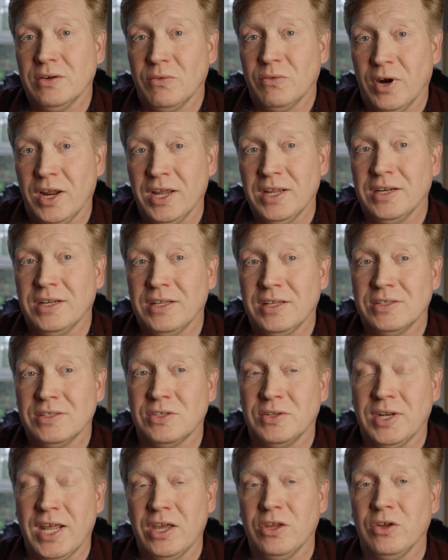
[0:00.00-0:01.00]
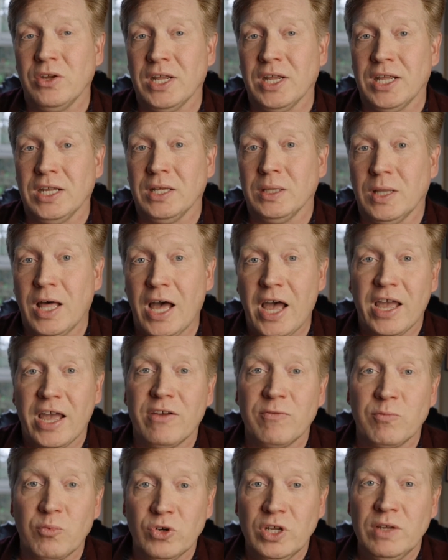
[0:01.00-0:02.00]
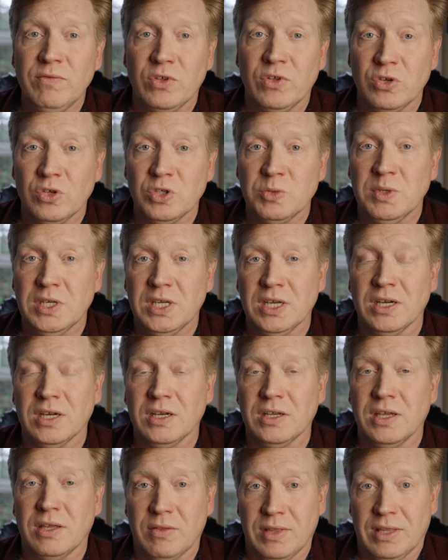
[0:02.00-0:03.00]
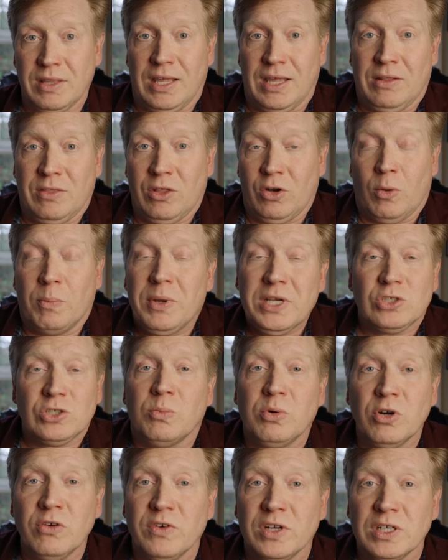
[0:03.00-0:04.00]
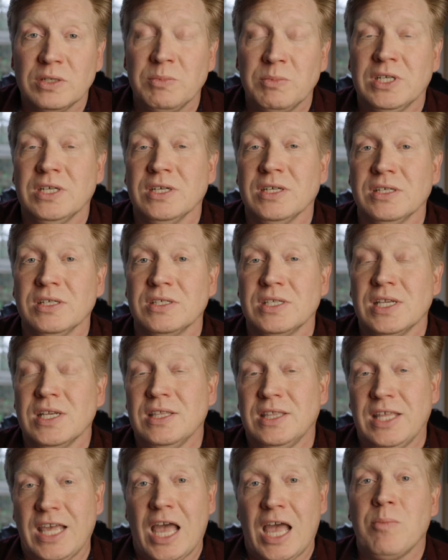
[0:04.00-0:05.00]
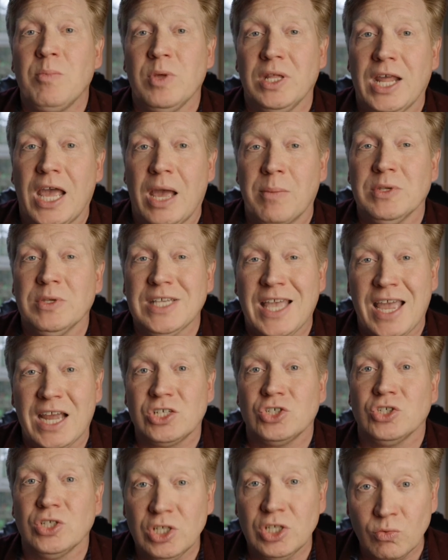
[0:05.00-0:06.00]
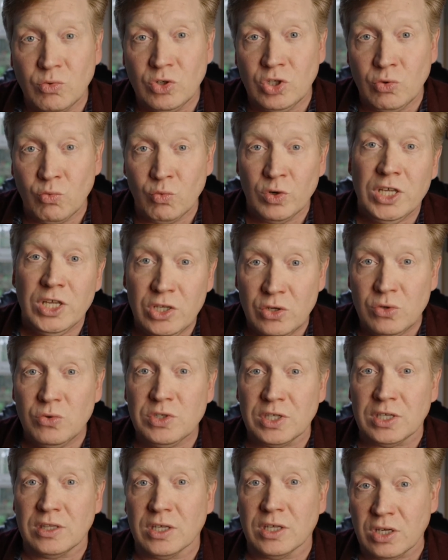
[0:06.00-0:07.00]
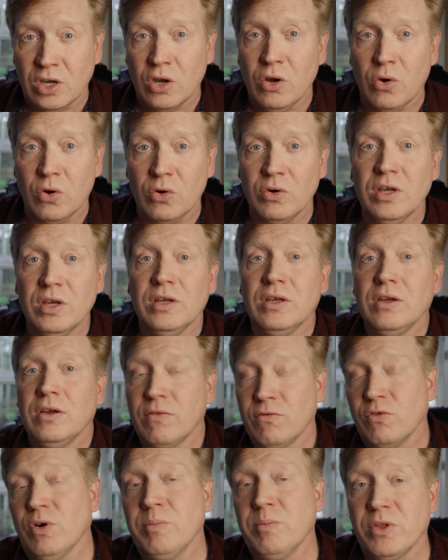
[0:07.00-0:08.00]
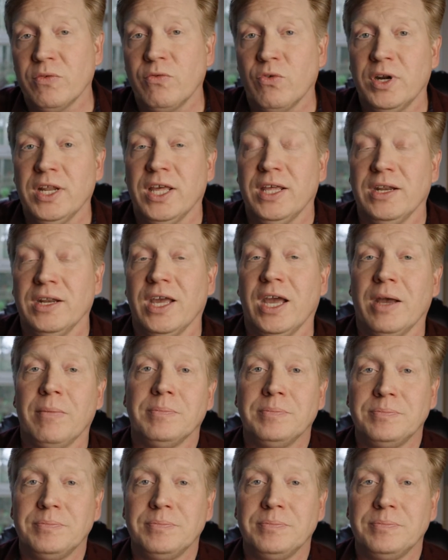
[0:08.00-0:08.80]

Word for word: right? So now you're getting live previews because uh, that are pixel perfect because the admin app is actually reusing the code from the front end app.